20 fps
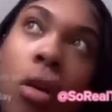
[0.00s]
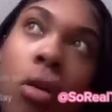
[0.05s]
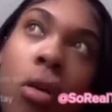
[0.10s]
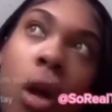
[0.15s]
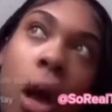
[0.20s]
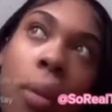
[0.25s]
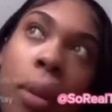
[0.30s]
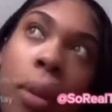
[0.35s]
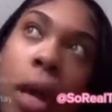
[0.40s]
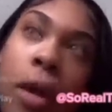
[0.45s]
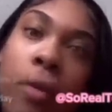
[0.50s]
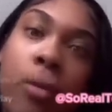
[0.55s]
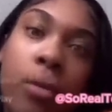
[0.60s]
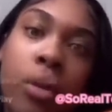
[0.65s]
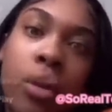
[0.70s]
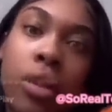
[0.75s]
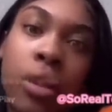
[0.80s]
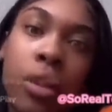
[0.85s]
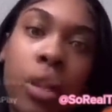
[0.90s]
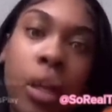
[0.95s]
you know, I'm not
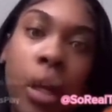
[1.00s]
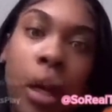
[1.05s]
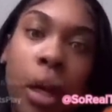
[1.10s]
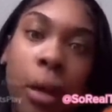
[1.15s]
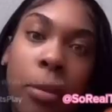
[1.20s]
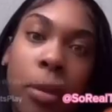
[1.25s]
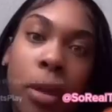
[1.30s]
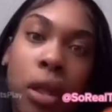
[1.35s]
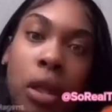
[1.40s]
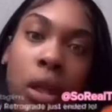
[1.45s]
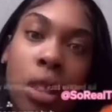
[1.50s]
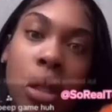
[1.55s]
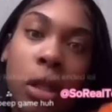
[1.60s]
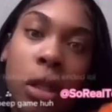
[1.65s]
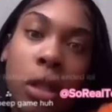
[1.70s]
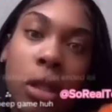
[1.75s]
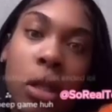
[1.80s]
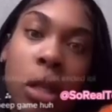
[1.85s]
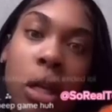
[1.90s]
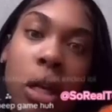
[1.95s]
even going to say that
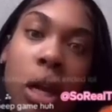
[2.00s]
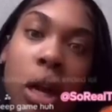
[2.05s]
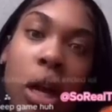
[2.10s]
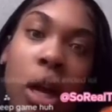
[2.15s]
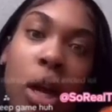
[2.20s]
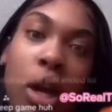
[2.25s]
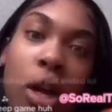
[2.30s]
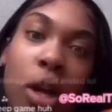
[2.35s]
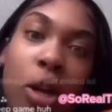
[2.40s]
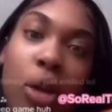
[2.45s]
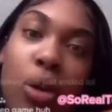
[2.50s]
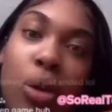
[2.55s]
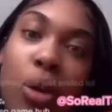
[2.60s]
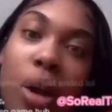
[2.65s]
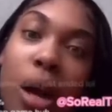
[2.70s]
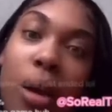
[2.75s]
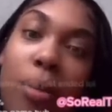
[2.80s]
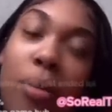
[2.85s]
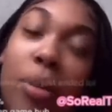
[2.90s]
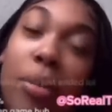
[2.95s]
because
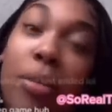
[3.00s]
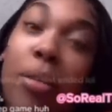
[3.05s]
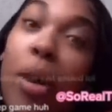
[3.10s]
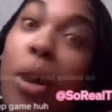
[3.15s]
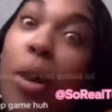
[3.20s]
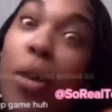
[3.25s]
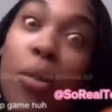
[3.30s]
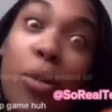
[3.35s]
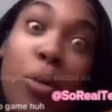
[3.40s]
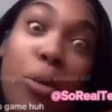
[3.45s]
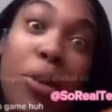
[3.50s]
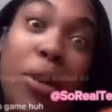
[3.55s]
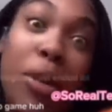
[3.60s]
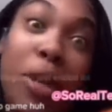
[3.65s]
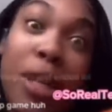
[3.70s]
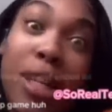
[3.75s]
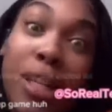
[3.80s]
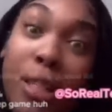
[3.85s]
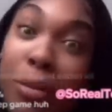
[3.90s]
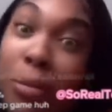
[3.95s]
you got to peep. Oh,
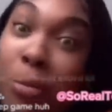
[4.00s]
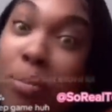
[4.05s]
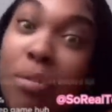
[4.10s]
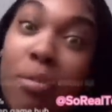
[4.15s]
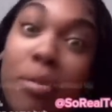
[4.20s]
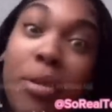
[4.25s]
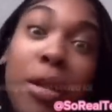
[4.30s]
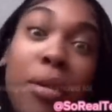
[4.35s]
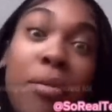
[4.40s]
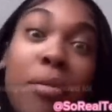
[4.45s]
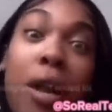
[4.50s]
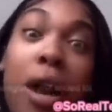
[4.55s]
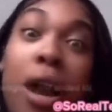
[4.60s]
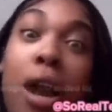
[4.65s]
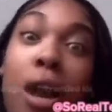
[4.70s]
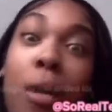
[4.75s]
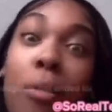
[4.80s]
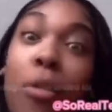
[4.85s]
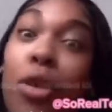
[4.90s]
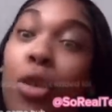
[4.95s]
this big
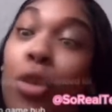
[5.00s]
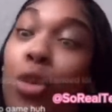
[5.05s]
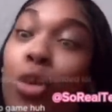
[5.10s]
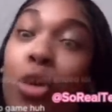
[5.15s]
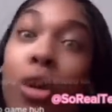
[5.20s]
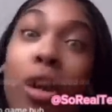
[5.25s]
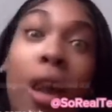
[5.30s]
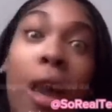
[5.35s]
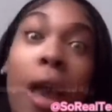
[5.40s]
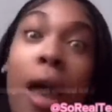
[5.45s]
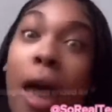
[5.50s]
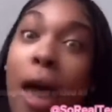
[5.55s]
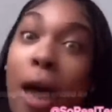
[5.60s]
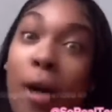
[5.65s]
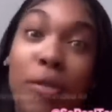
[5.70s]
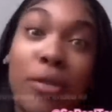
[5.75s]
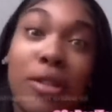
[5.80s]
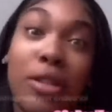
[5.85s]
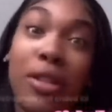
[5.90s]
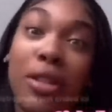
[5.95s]
mob, you're going to
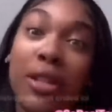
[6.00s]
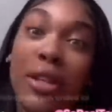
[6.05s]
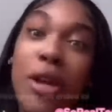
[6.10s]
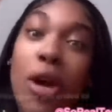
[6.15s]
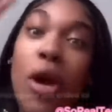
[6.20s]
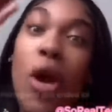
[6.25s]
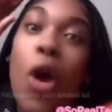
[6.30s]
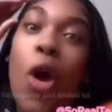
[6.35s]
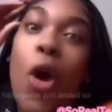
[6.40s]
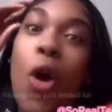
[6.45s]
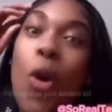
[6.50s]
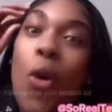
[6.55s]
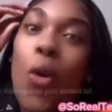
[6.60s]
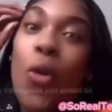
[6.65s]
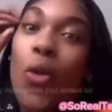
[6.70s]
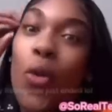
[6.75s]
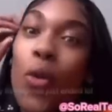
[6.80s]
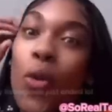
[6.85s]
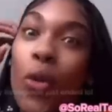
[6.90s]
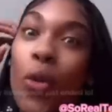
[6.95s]
have to
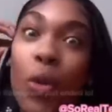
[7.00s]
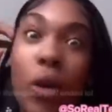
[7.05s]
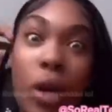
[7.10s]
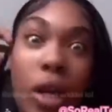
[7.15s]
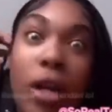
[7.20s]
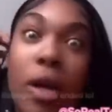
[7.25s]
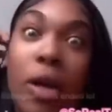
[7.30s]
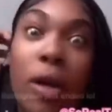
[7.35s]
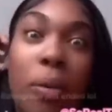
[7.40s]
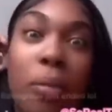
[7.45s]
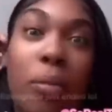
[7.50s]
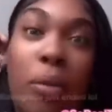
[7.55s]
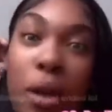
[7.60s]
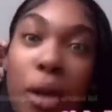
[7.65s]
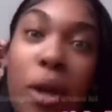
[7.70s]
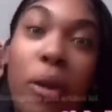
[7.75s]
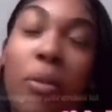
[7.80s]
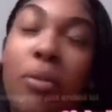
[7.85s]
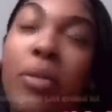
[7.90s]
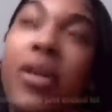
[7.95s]
really
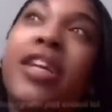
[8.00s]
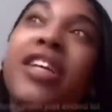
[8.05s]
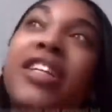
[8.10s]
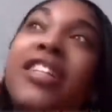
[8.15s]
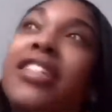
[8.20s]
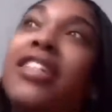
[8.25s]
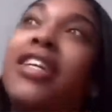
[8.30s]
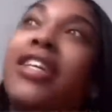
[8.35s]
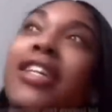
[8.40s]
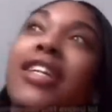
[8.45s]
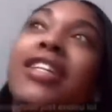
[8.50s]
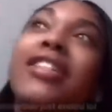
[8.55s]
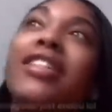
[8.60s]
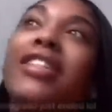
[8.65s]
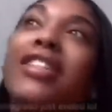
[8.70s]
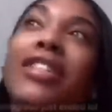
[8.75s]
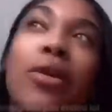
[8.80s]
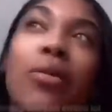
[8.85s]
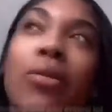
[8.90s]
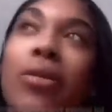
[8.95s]
peep this because
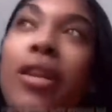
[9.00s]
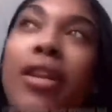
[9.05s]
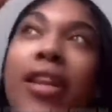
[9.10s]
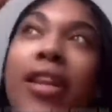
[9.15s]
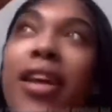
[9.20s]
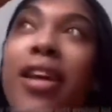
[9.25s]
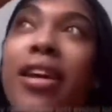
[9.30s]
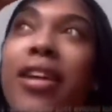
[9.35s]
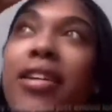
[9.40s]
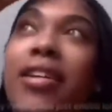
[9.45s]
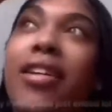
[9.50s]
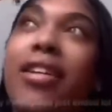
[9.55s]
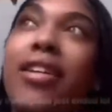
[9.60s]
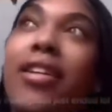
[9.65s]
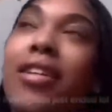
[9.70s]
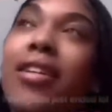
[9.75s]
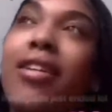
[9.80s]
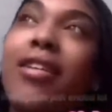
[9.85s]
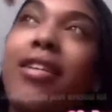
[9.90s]
this is something that.